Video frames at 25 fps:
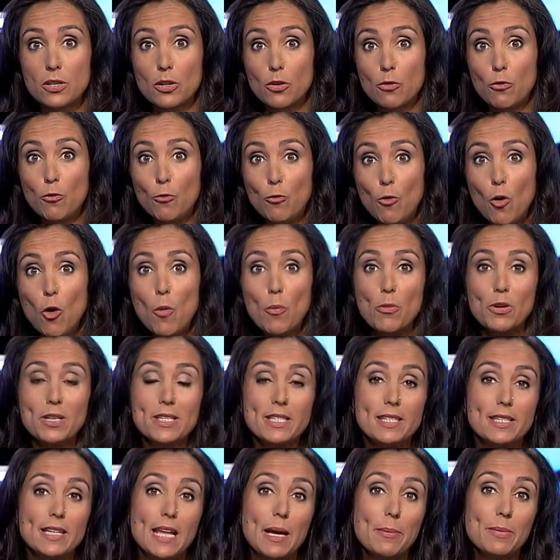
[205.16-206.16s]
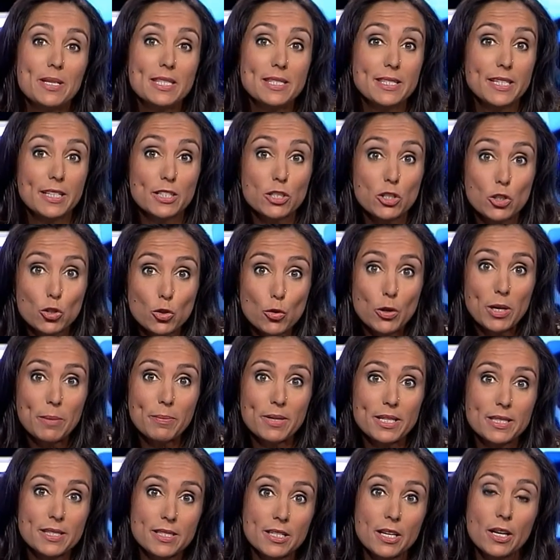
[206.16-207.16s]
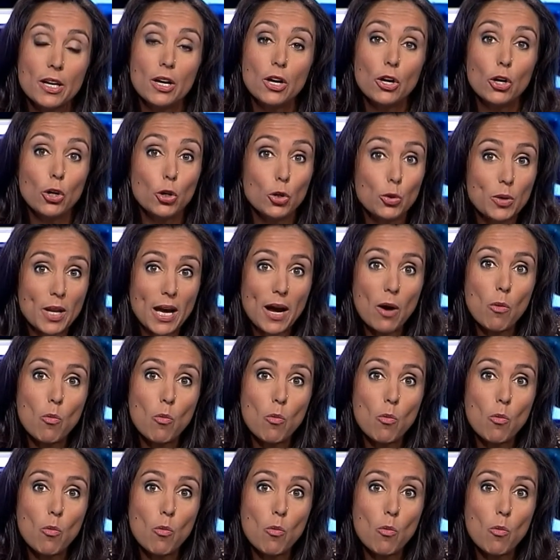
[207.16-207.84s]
a former Islamist extremist who now